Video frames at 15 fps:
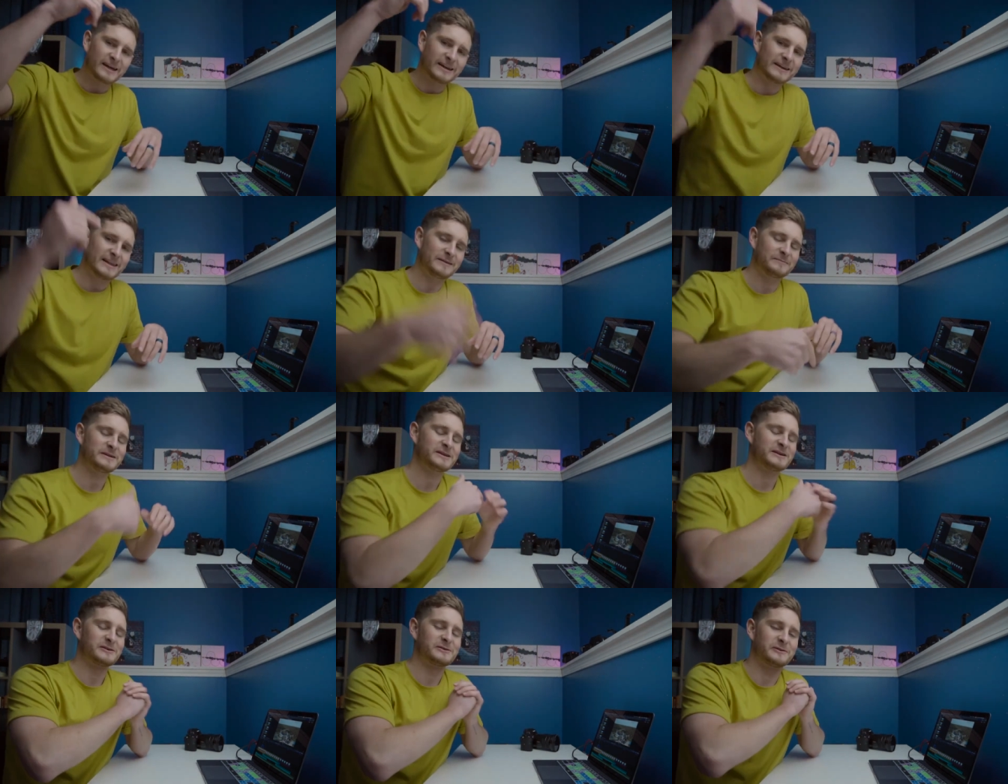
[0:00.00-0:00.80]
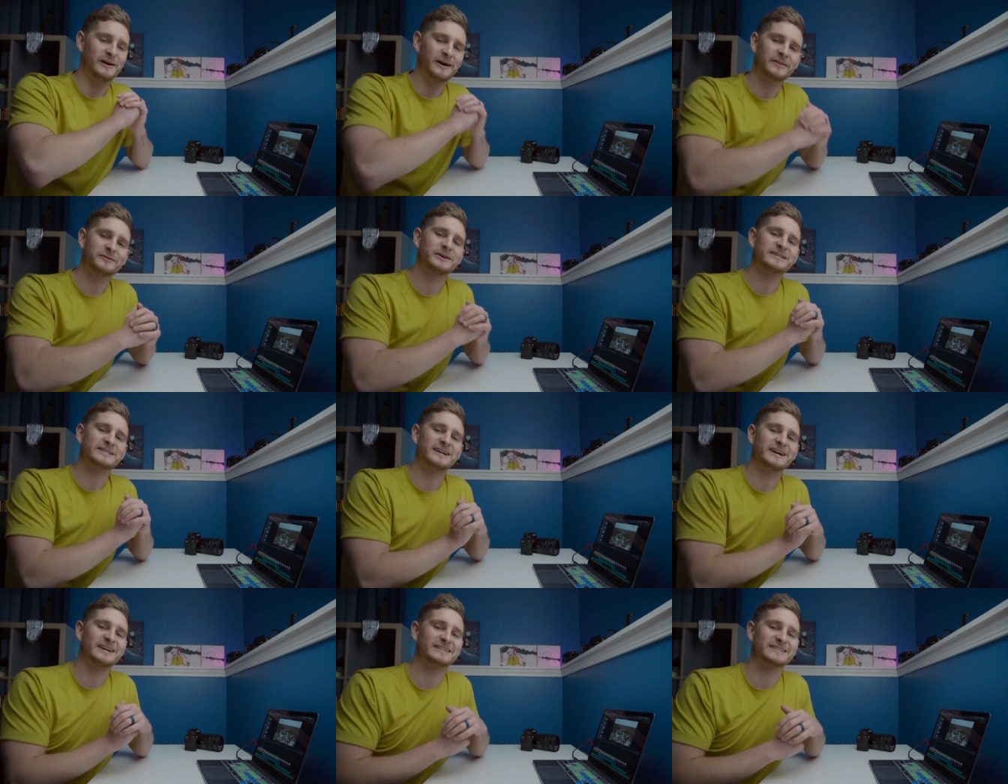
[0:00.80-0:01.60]
let me know. Otherwise
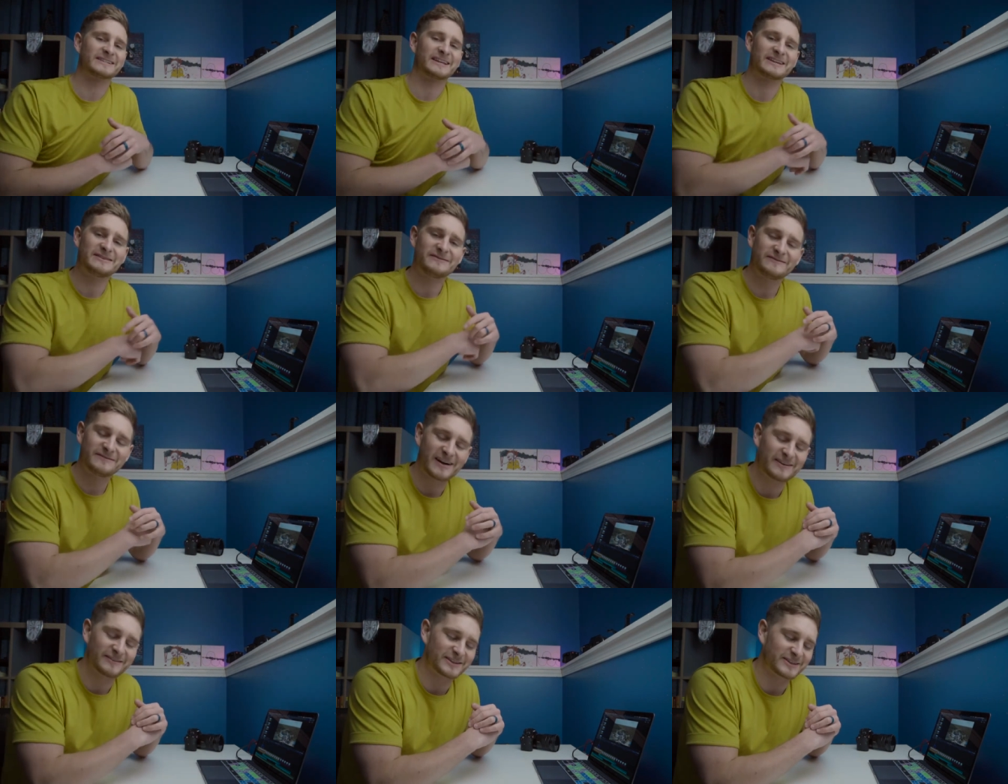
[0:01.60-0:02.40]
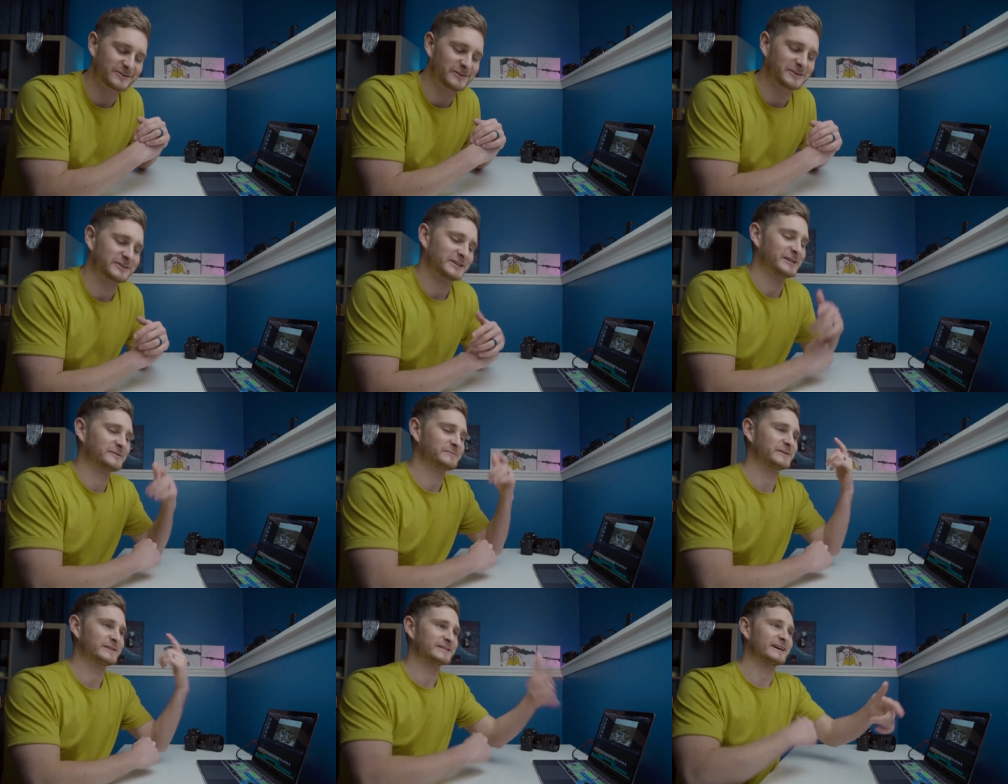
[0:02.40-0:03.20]
guys, thank you very much for watching.
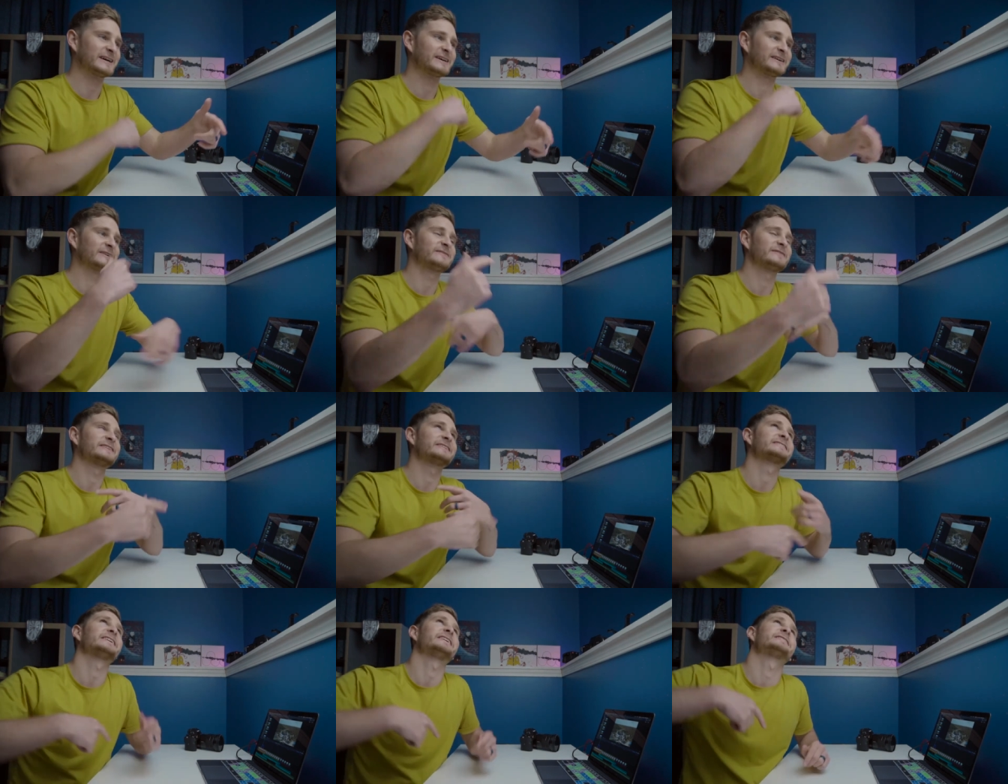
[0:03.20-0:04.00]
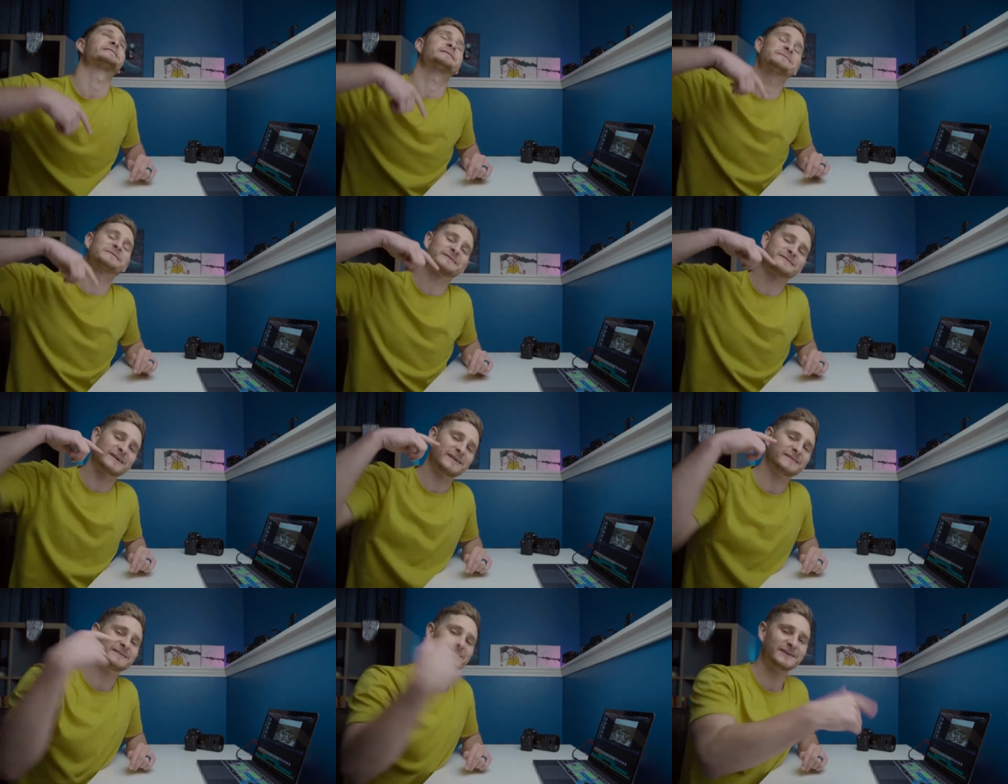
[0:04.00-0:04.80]
Please like, comment, share,
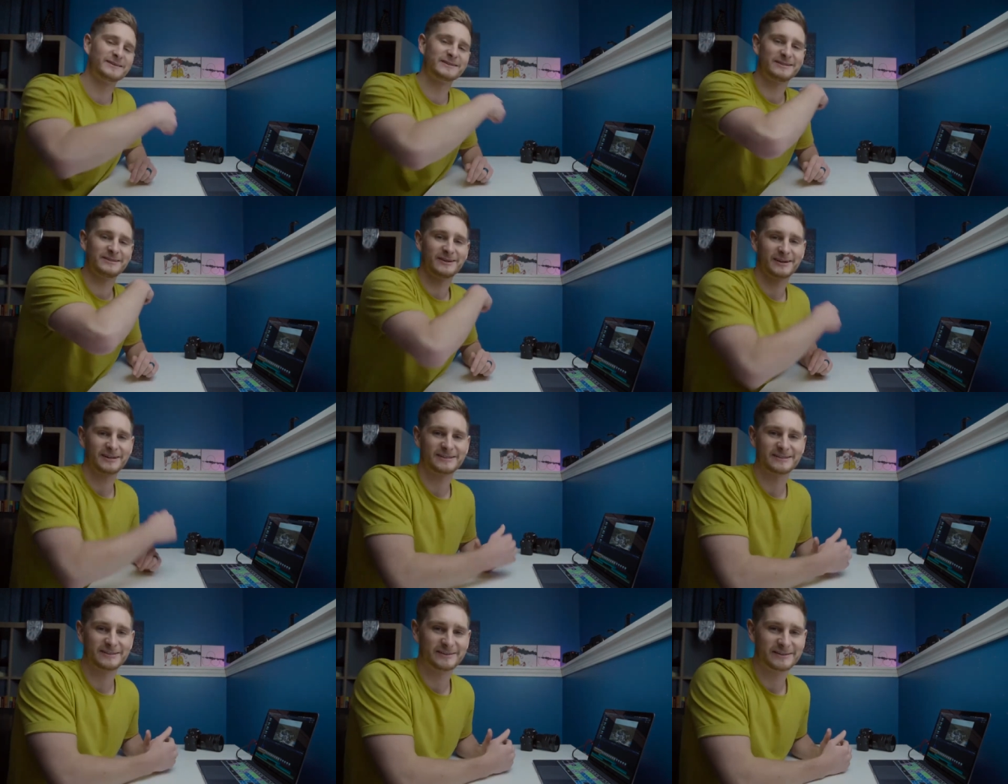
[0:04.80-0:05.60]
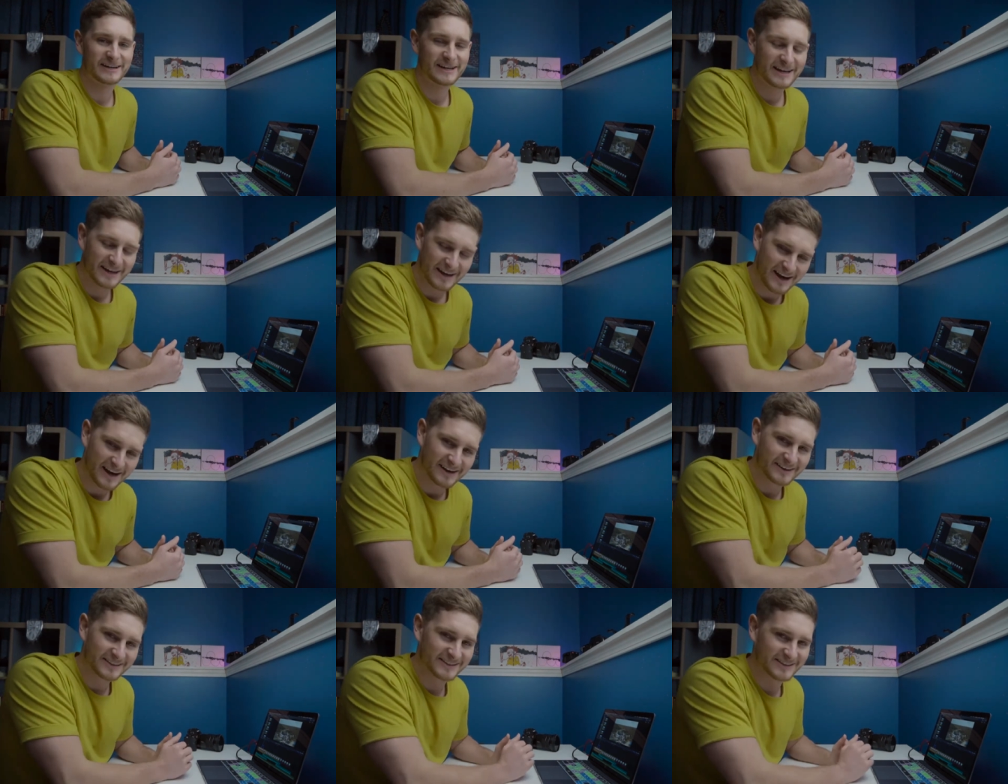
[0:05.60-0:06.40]
subscribe, do what you gotta do,
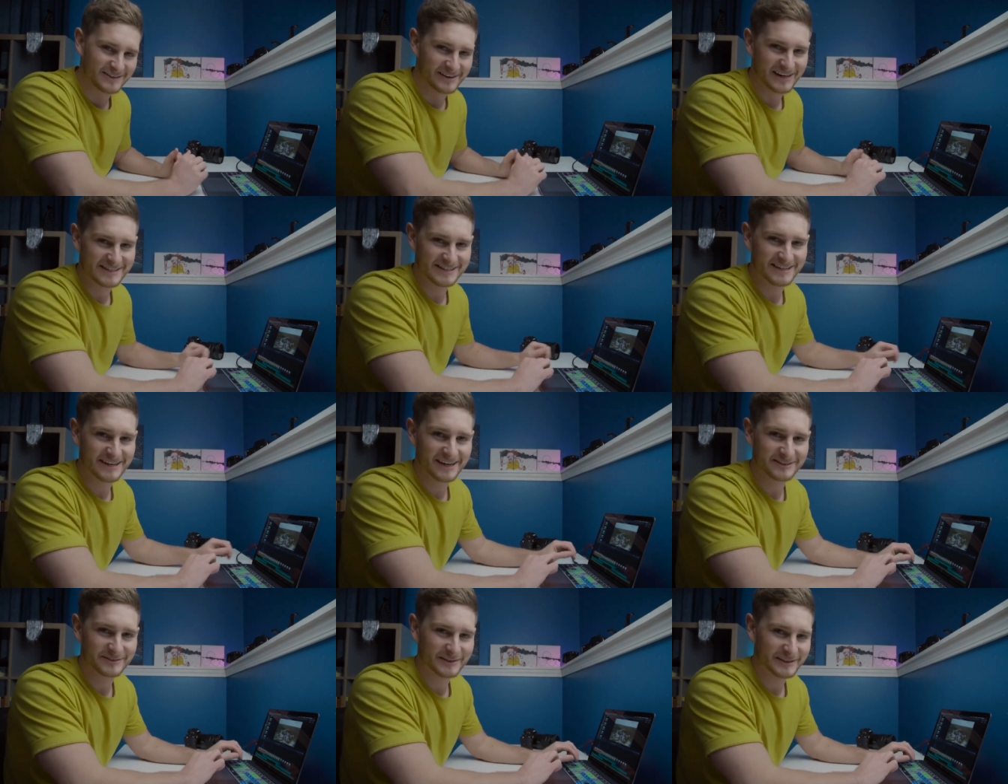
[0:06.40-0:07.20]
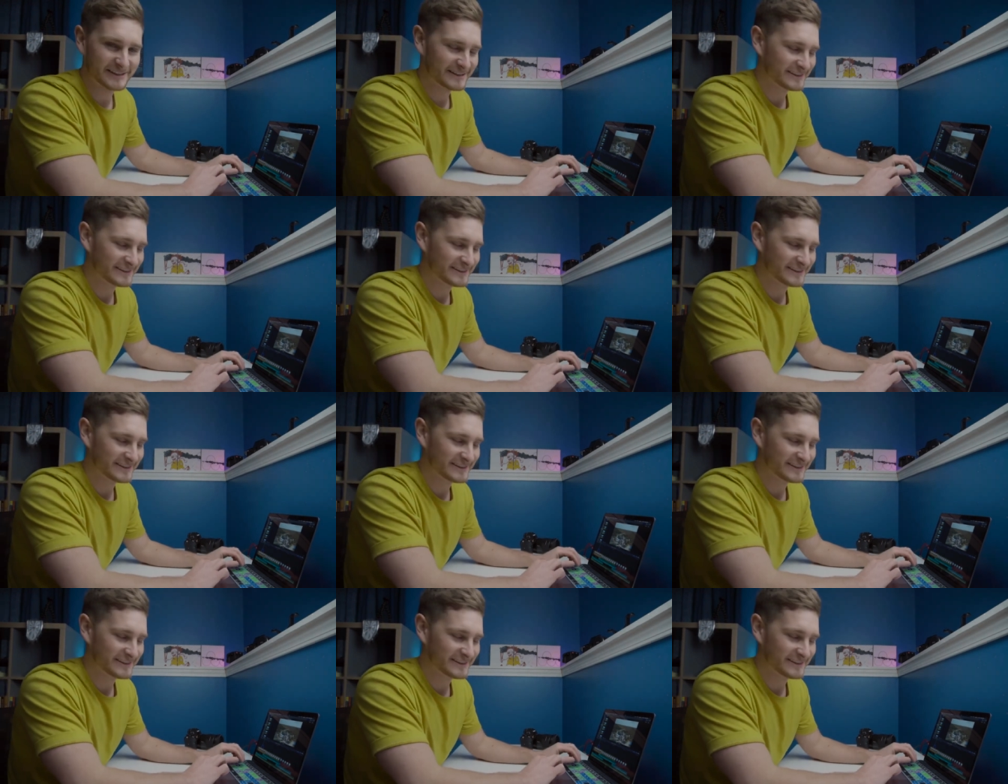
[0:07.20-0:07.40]
and I'll see you guys in the next one.